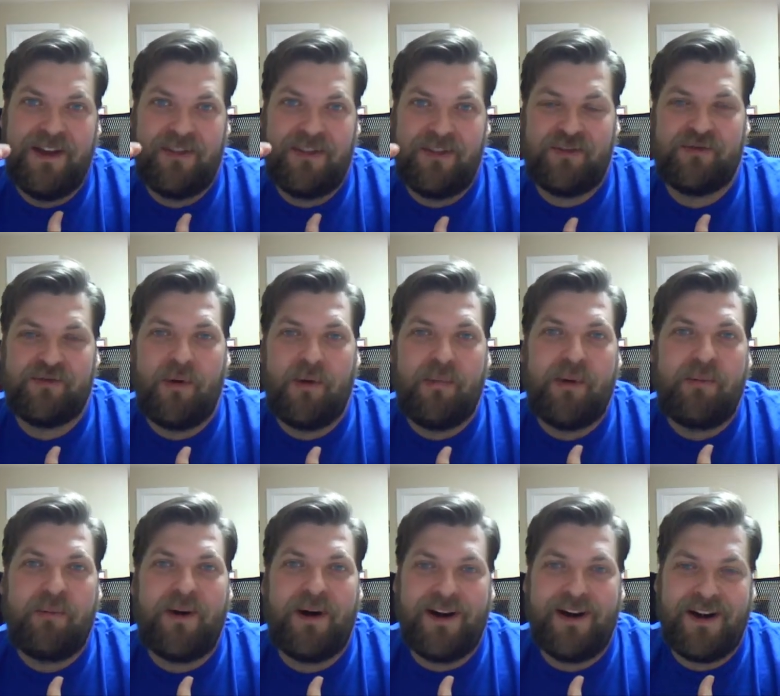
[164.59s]
The
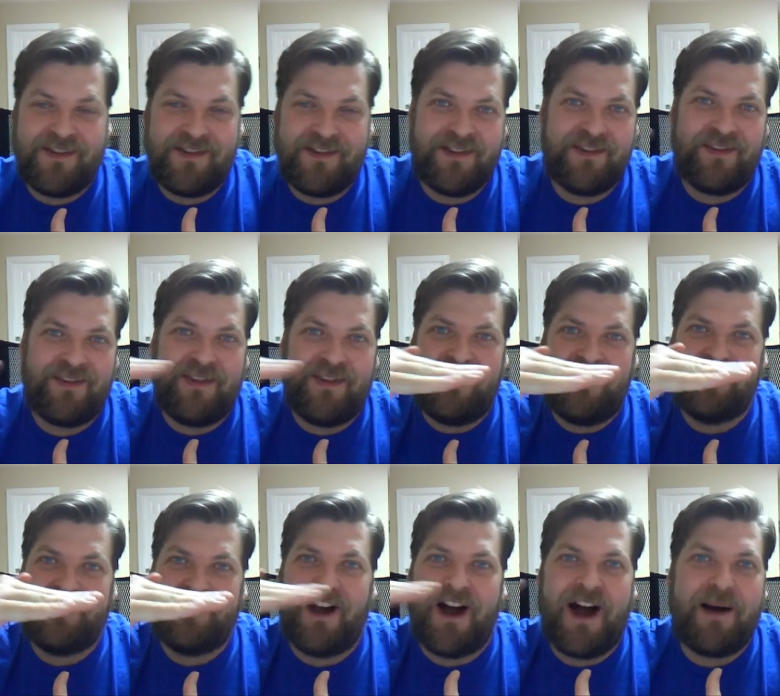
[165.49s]
tropopause is the
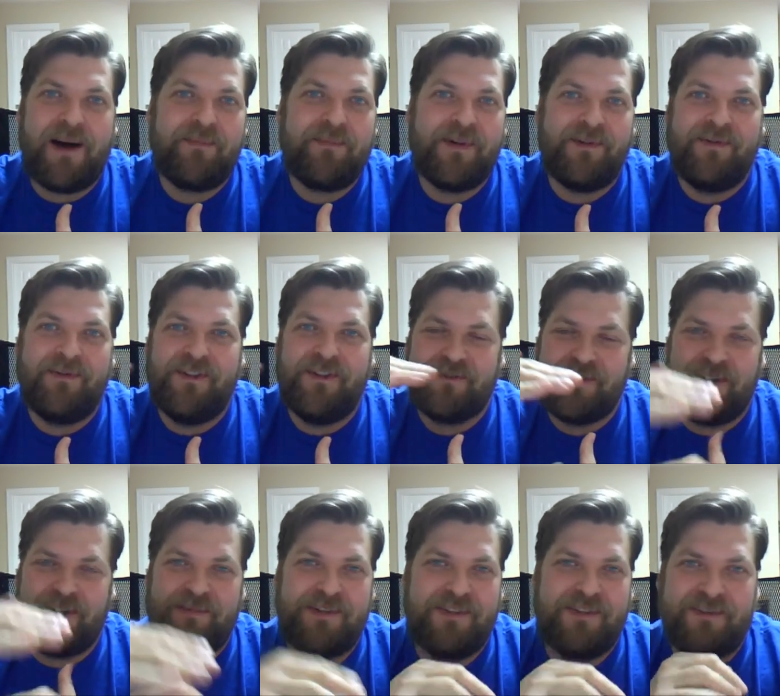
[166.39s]
top of the
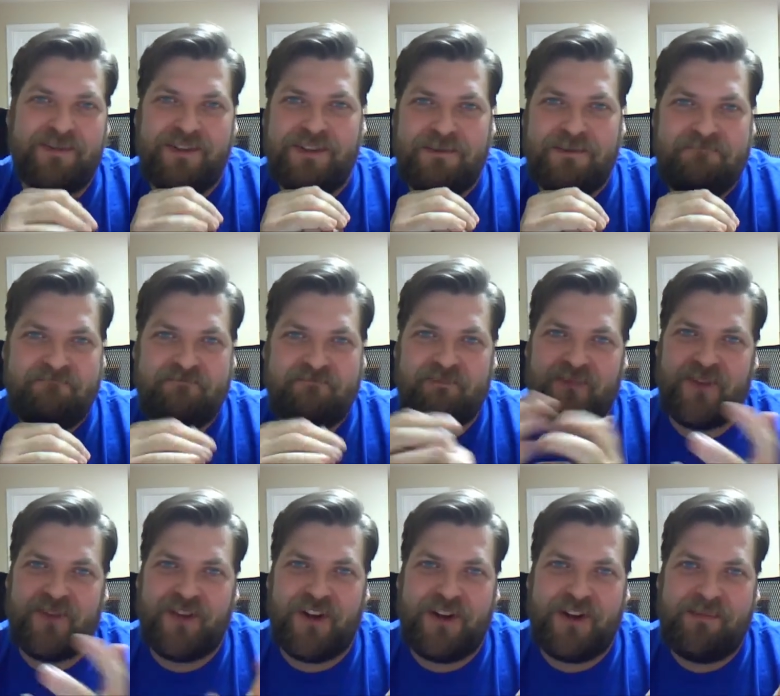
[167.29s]
troposphere.
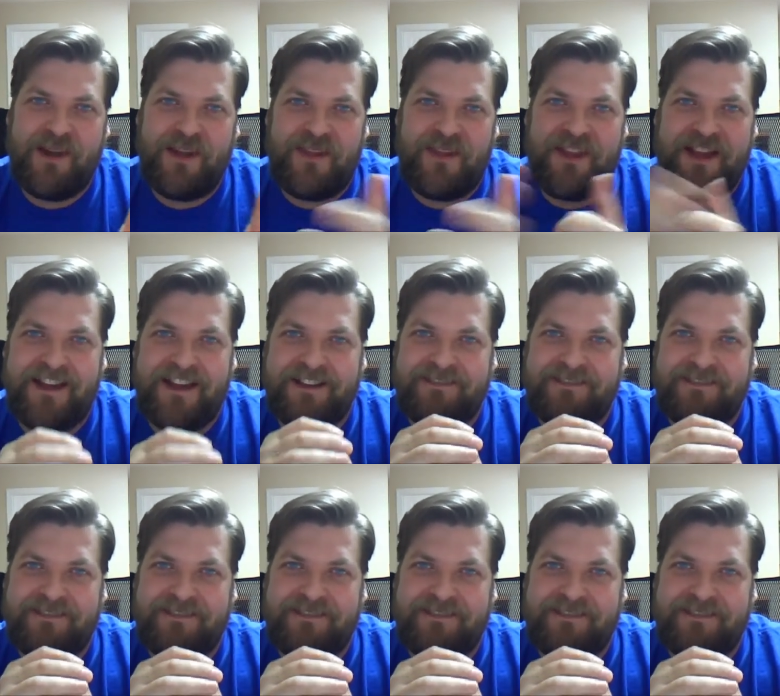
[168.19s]
Sorry about that.